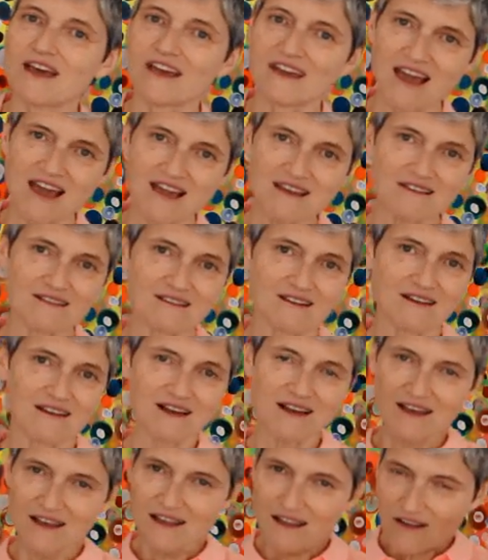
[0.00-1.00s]
Again,
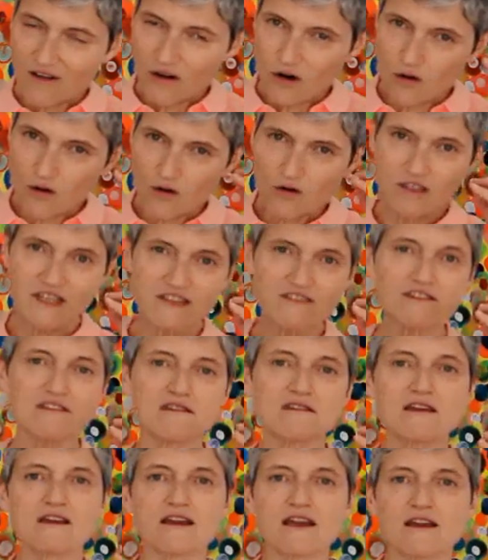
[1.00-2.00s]
all in
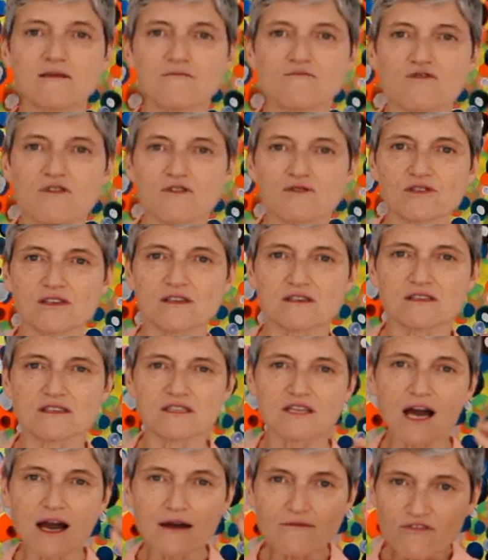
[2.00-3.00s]
the thinking
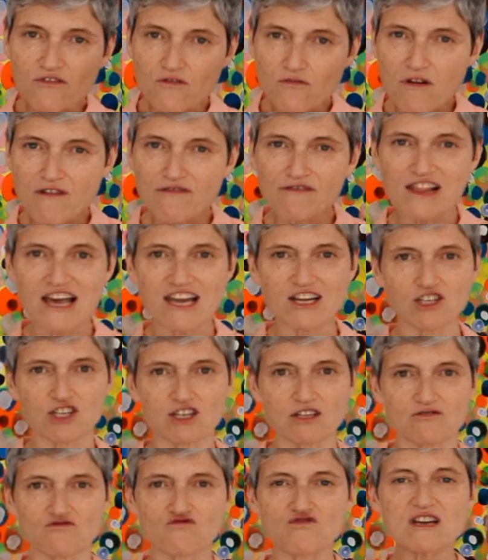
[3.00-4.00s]
process, time for
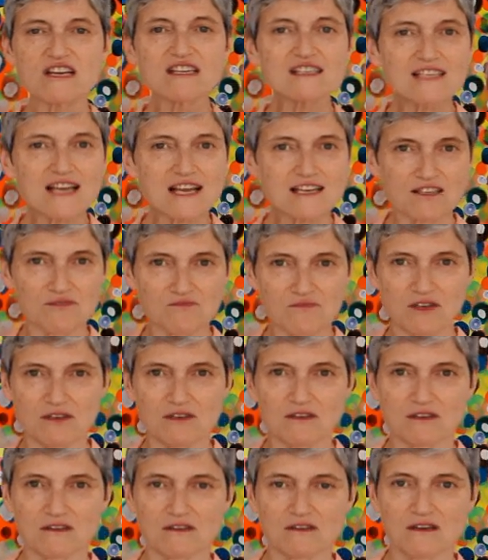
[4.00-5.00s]
reflection,
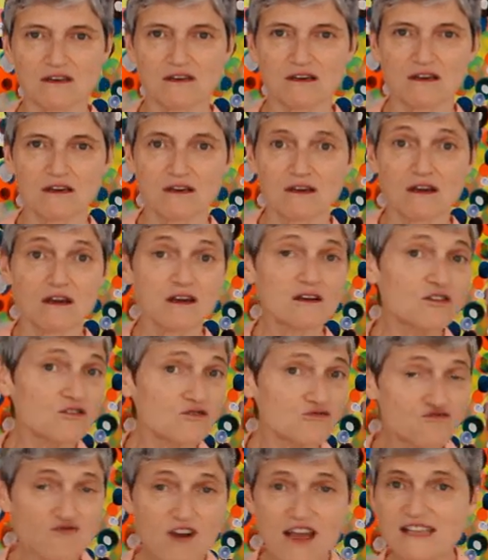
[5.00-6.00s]
reassessment,
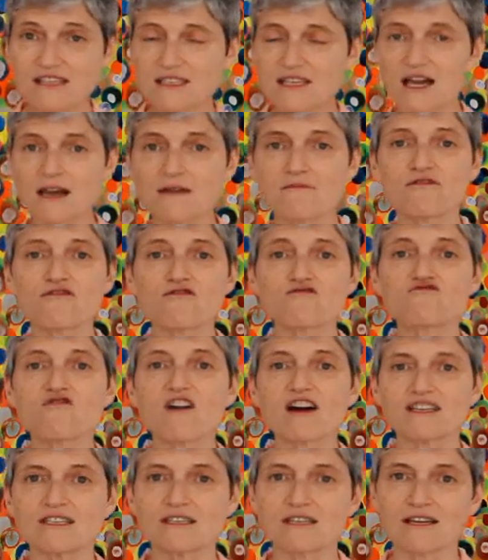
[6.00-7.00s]
great time for
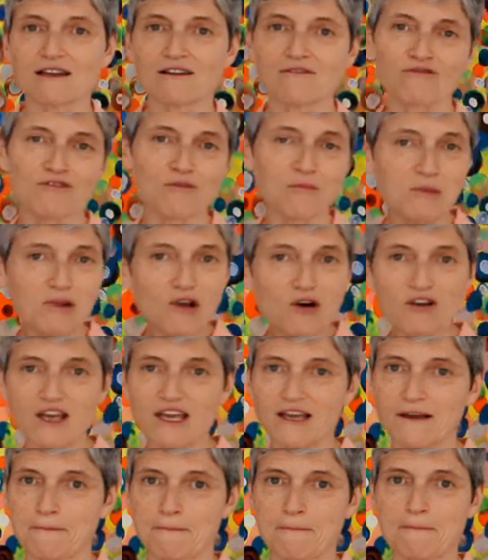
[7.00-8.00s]
writing, for
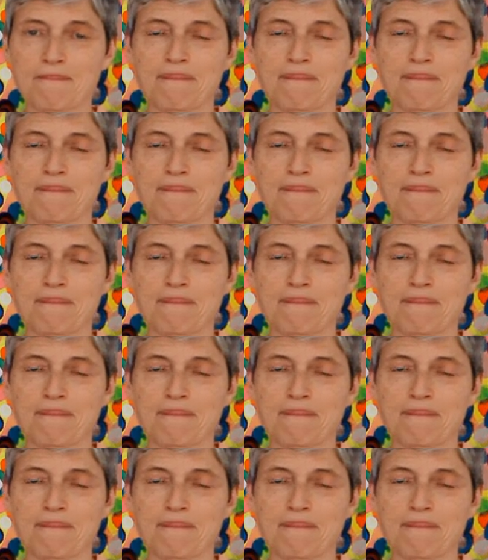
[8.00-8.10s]
blogging.